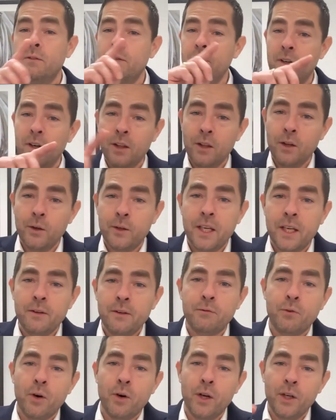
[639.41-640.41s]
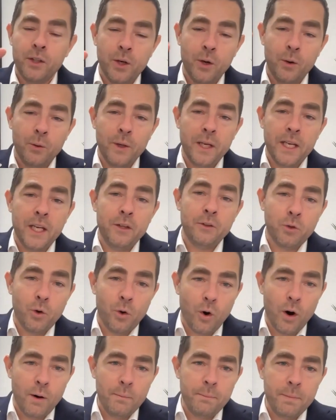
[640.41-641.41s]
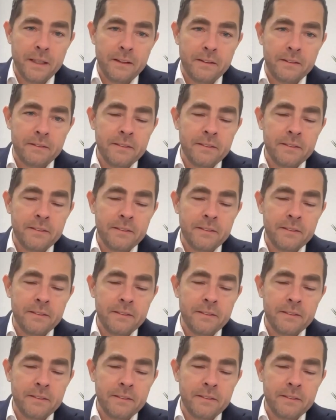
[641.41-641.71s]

We're looking for it going into orbit,